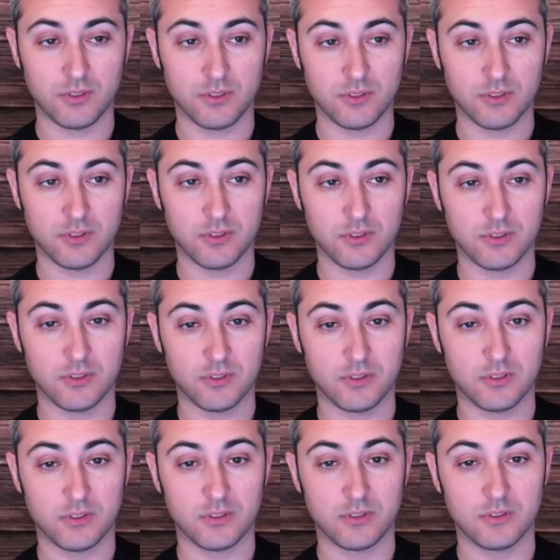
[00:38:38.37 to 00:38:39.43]

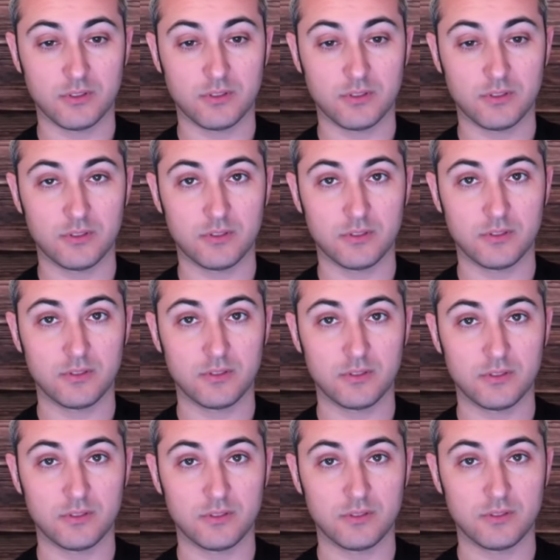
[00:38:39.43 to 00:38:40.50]

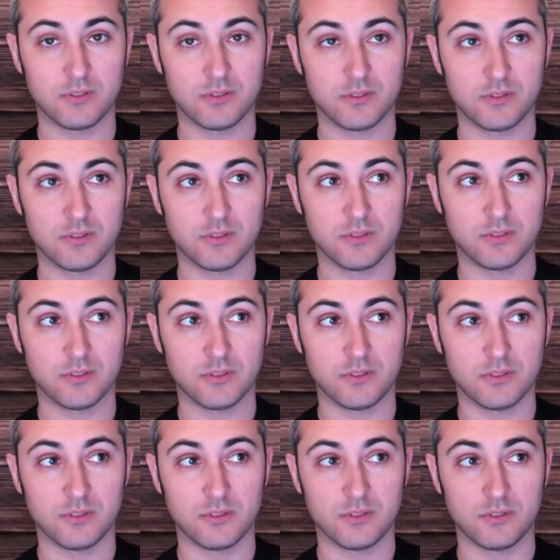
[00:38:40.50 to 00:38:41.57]

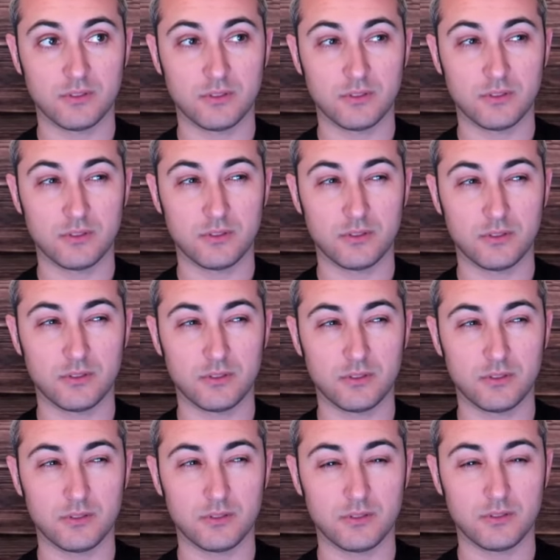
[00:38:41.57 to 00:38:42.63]

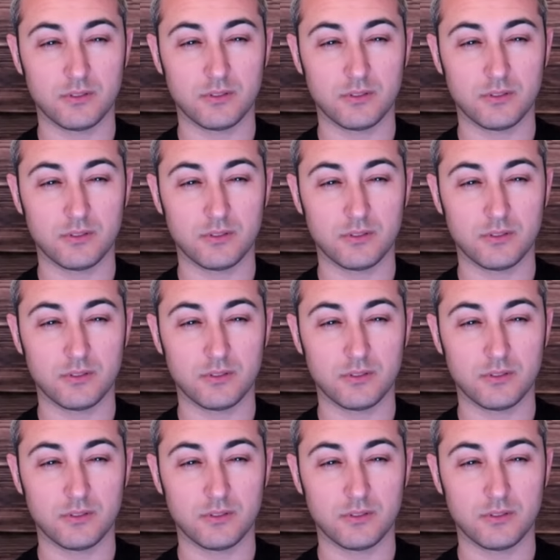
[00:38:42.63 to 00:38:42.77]
The person shown says nothing.